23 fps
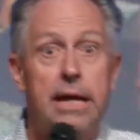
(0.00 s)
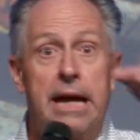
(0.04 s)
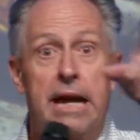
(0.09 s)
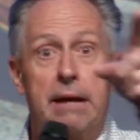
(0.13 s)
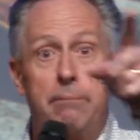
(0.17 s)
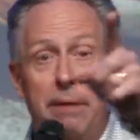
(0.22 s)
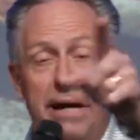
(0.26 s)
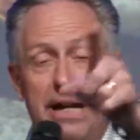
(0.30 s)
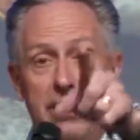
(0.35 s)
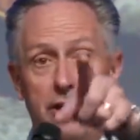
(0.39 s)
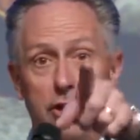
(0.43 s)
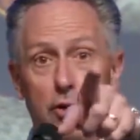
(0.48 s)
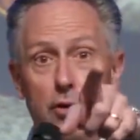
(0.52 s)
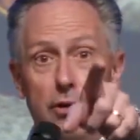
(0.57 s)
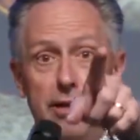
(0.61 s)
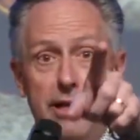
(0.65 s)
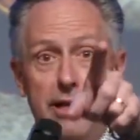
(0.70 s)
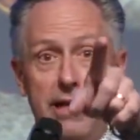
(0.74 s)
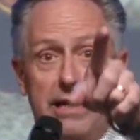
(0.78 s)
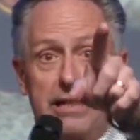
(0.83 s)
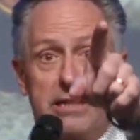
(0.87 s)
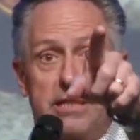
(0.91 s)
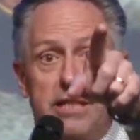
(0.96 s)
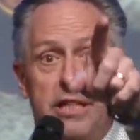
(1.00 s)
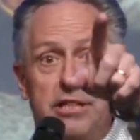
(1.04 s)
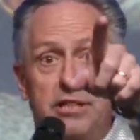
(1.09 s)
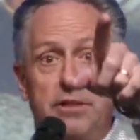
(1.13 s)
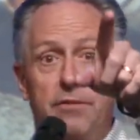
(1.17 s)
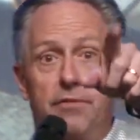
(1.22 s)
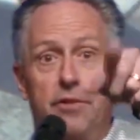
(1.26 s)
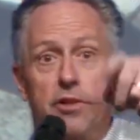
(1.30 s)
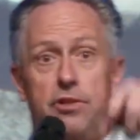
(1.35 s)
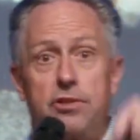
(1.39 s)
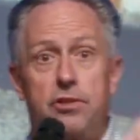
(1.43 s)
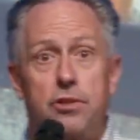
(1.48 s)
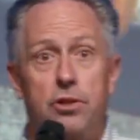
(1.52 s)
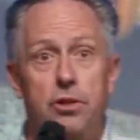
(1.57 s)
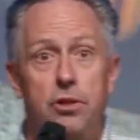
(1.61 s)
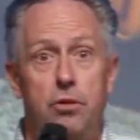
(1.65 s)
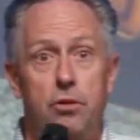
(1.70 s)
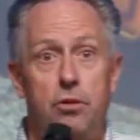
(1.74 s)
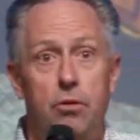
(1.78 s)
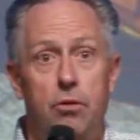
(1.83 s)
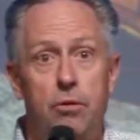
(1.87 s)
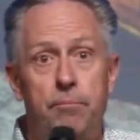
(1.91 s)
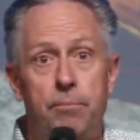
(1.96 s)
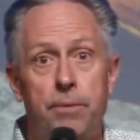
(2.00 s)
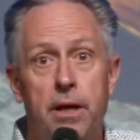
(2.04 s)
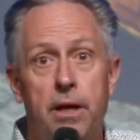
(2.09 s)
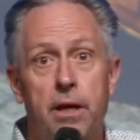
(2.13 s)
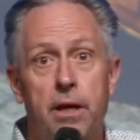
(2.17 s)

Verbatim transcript: And by doing that, it says in verse 2